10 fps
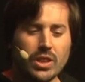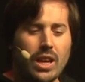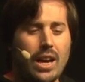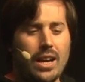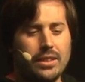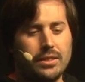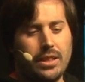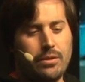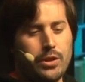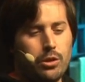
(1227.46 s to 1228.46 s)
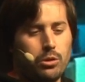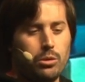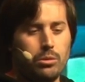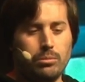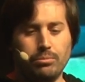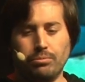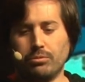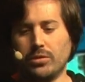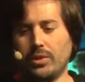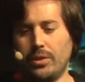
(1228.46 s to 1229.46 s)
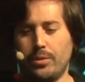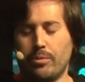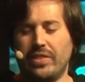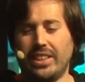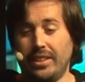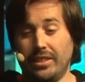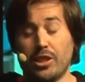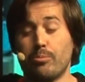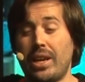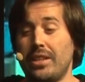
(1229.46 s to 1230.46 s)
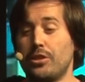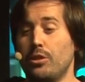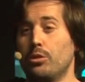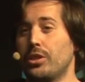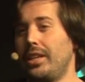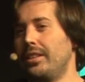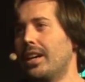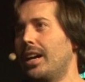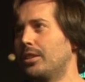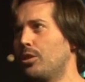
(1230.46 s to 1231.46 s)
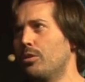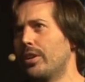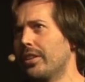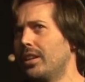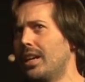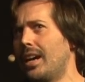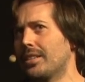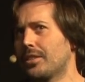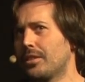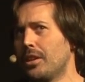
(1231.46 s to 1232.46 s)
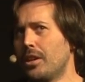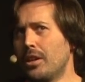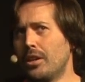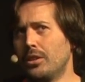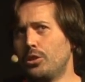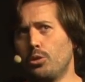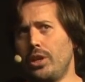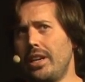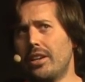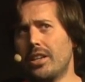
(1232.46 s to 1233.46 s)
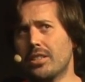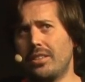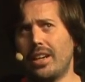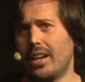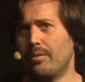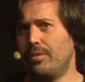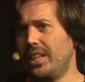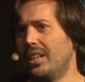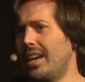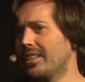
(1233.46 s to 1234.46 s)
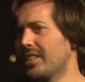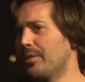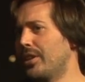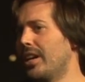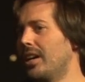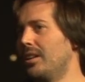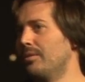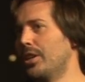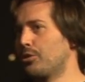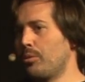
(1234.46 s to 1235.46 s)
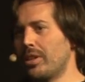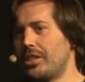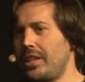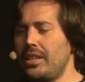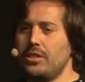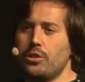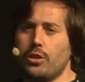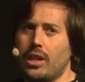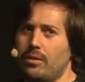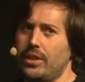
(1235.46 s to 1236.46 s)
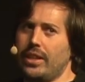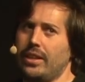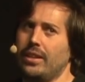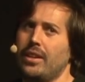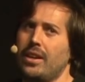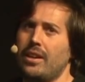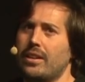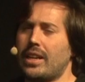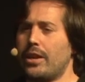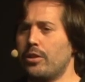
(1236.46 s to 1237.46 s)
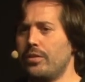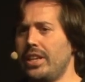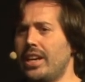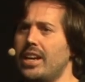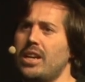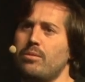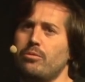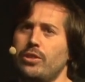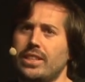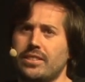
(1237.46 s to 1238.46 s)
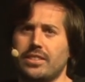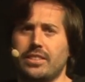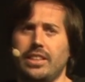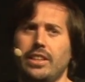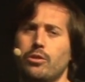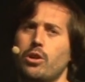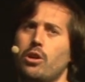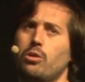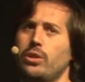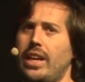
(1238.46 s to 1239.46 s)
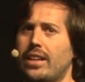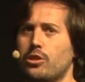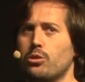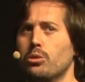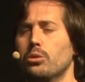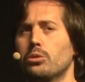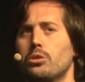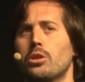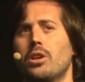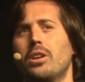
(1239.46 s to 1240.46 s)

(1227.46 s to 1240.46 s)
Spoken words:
and if you've been in the space, you'll see that over the last 2 years, there have been like several virtual machines. You have the Cairo VM, RISC-0, Nexus,